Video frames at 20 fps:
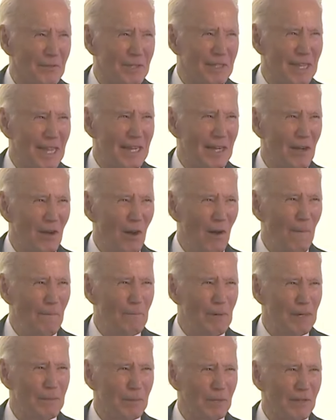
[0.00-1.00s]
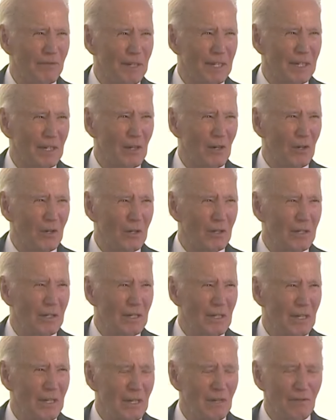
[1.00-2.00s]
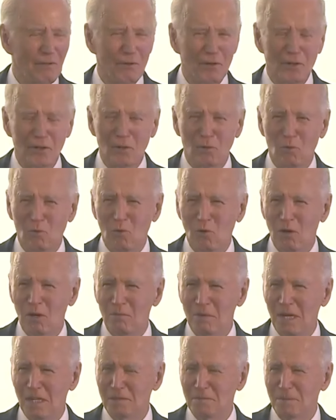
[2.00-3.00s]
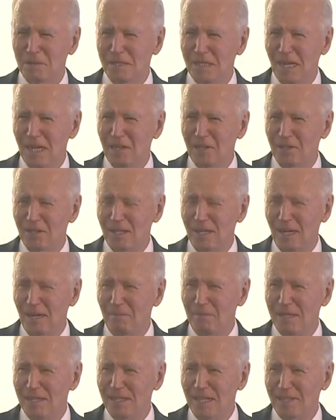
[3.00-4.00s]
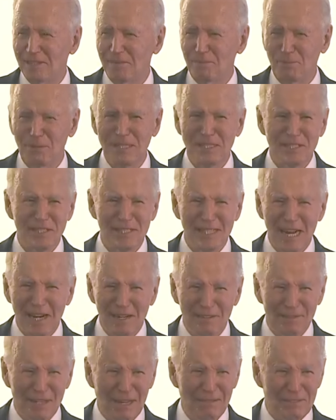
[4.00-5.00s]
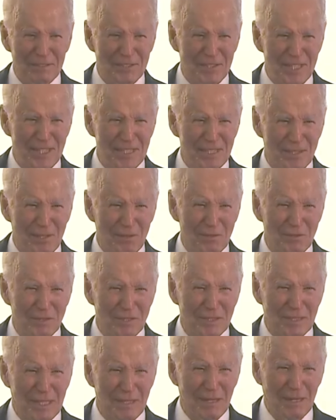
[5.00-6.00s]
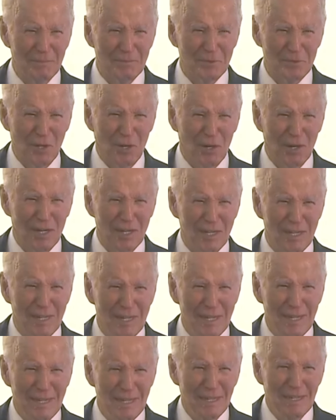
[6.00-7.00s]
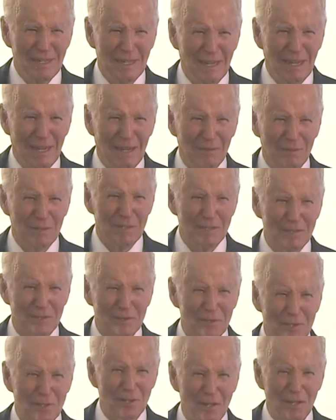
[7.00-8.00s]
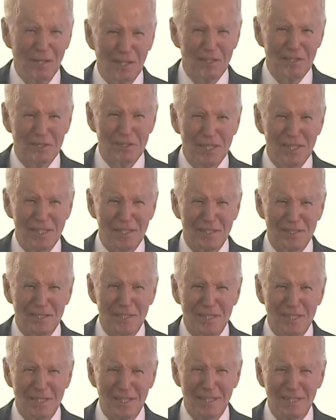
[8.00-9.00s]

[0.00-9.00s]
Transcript: We thank all people in Angola for your warm hospitality. And I mean that's, please sit down if you have a seat. I'm sorry. I want to assure you all have seats.